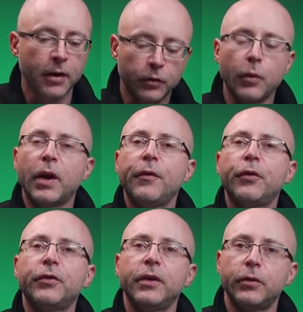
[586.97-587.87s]
So whatever
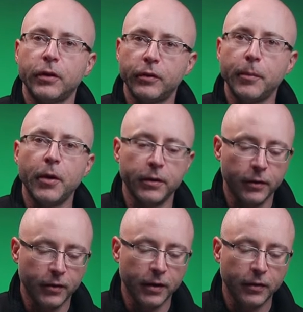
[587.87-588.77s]
you're seeing through this monitor
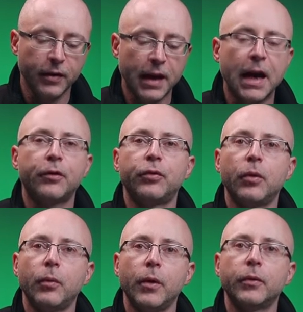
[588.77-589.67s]
is the
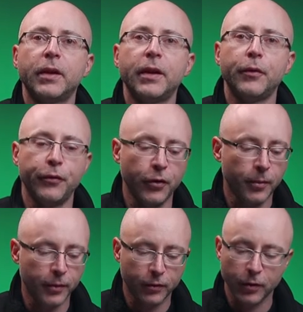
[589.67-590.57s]
actual real thing that you're
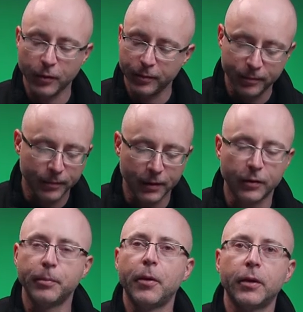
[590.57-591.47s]
filming. So
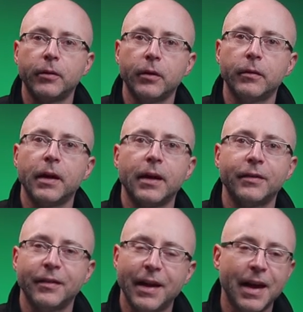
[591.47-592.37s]
this monitor has
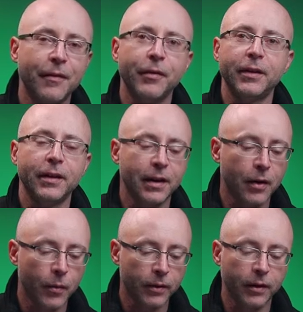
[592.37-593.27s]
everything that
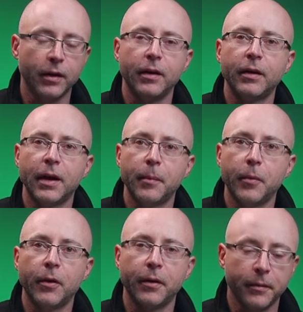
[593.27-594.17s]
I want in here and
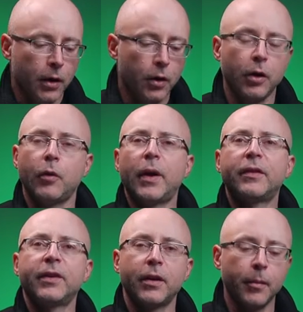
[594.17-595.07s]
more. And on the right
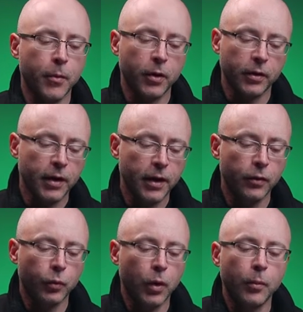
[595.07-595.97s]
side of the monitor,
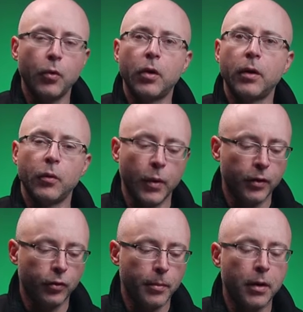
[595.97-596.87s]
here's one more way
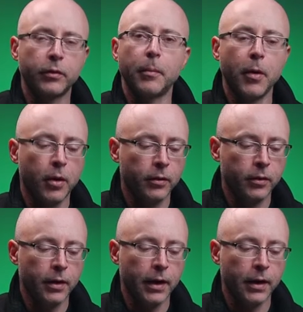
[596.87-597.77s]
to mount the
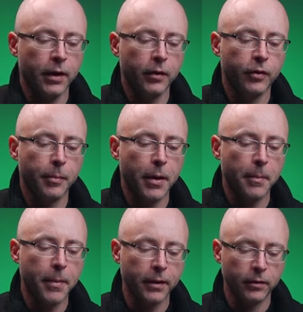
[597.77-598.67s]
monitor, and here's the power
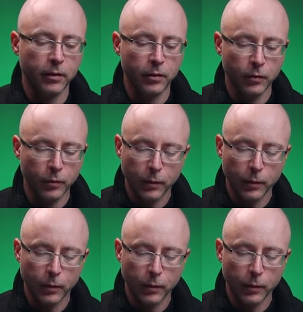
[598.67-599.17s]
button.